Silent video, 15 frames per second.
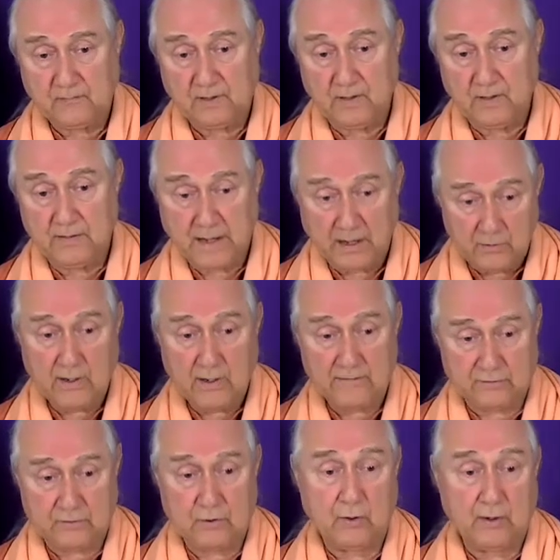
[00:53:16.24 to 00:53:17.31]
now you have
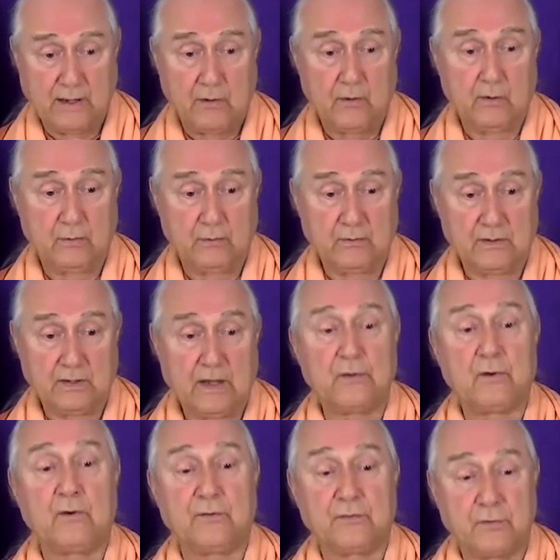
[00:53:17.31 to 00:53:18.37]
to know how
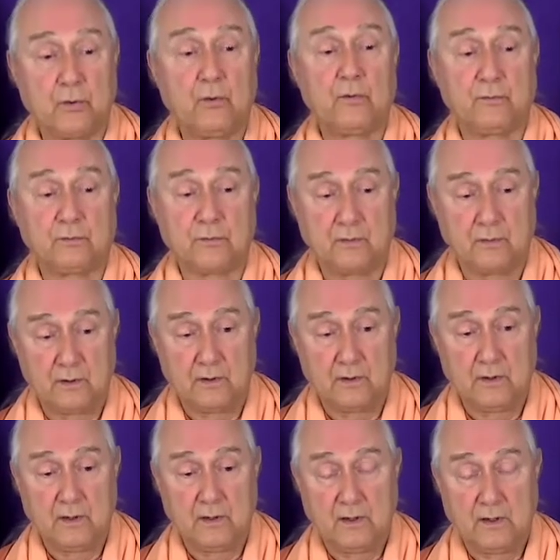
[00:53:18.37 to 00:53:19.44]
other souls
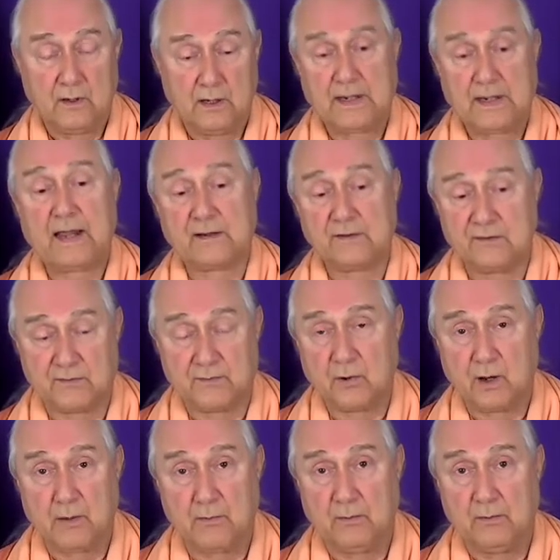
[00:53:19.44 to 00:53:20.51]
attack this
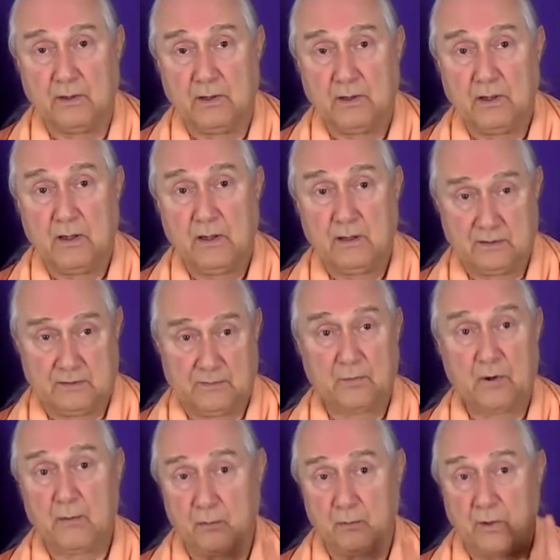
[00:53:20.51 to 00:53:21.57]
problem. This
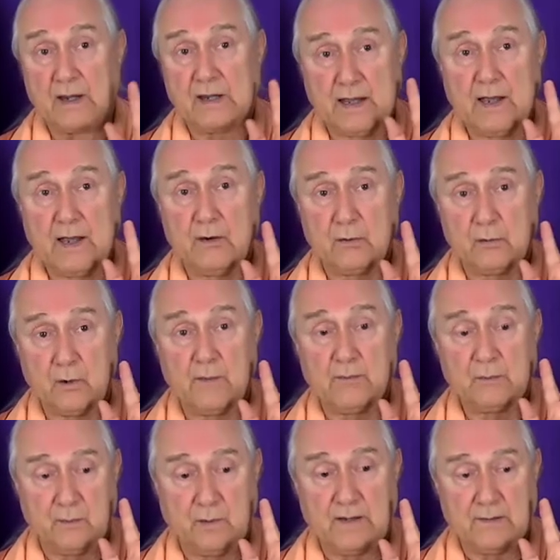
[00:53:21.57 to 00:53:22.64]
problem right now in
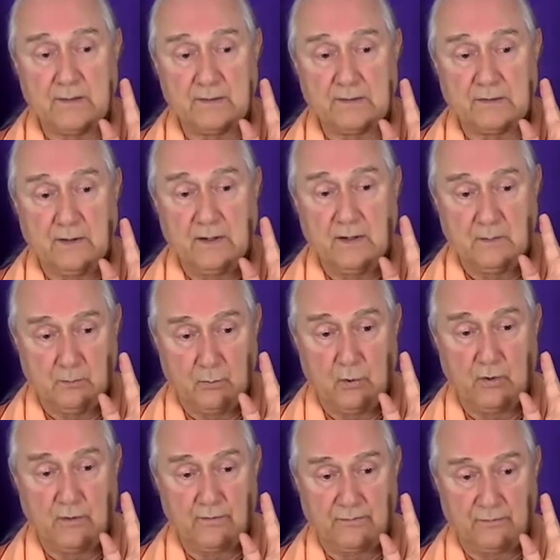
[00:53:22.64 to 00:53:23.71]
Ram's mind is
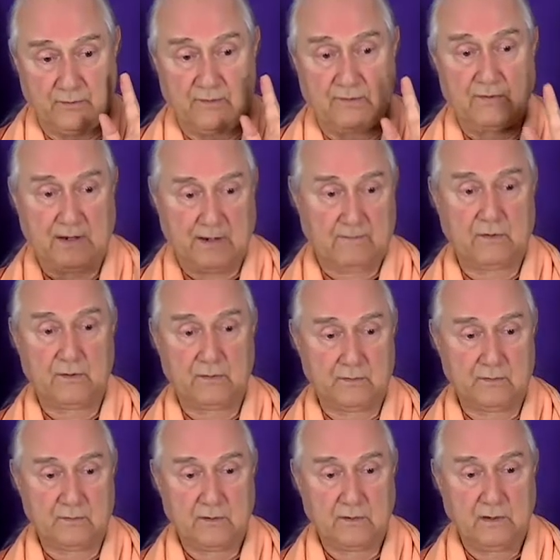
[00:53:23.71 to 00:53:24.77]
more for the sake of
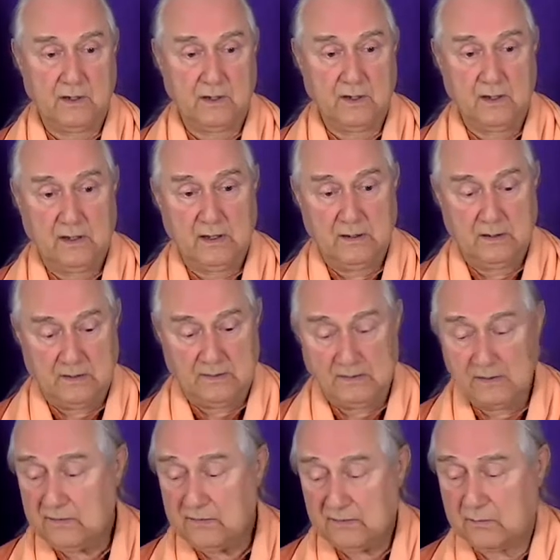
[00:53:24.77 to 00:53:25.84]
others.
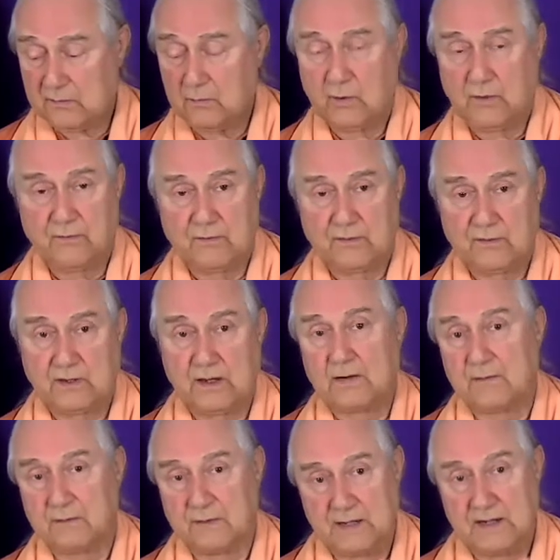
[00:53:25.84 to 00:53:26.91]
This is more for the sake
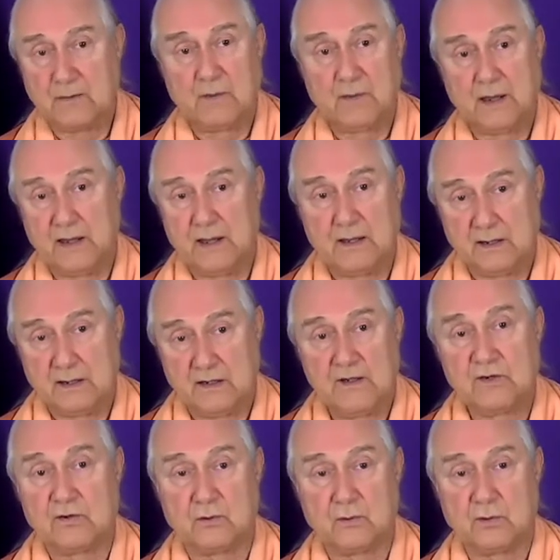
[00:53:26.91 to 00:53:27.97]
of getting my
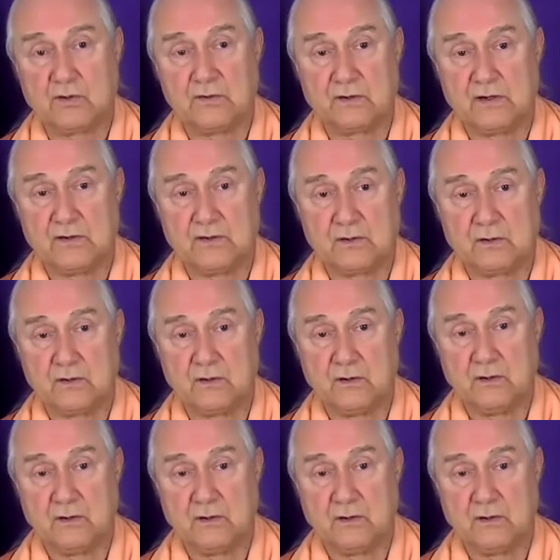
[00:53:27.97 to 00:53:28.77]
initial realization.